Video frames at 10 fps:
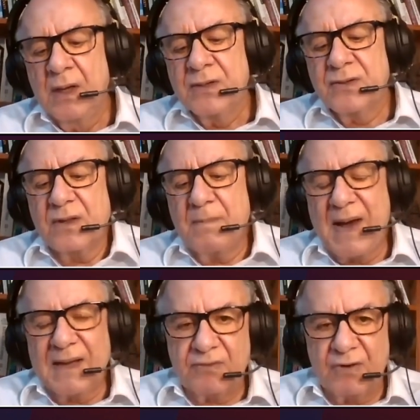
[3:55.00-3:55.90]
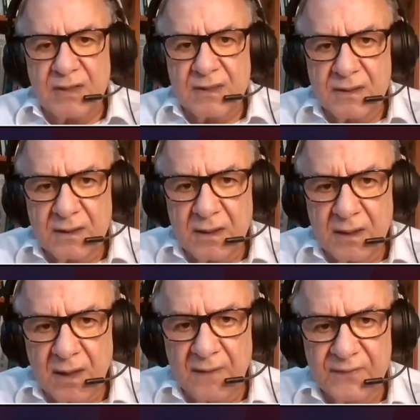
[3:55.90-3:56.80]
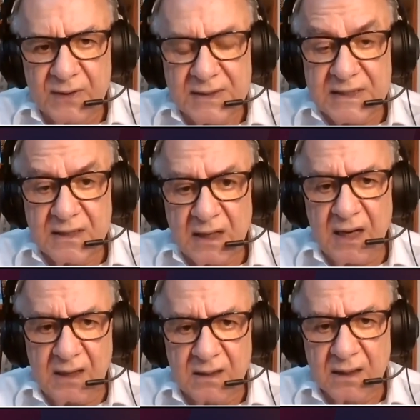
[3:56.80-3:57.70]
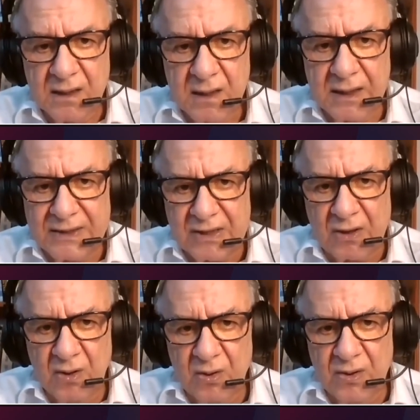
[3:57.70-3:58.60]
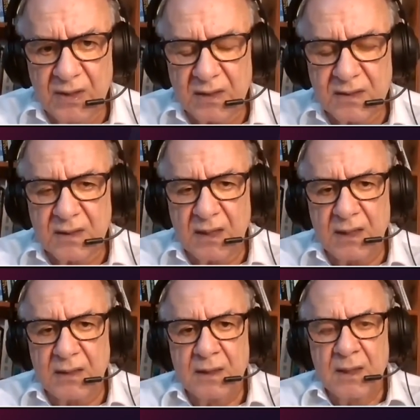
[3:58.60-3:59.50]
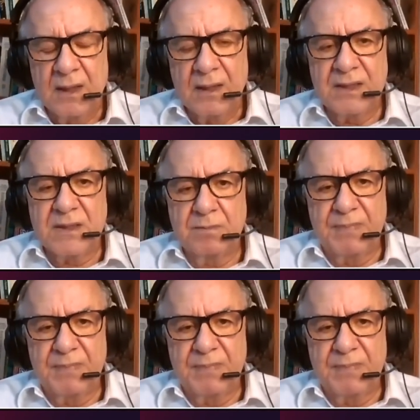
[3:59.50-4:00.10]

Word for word: So the metrics of the state as the colonial state is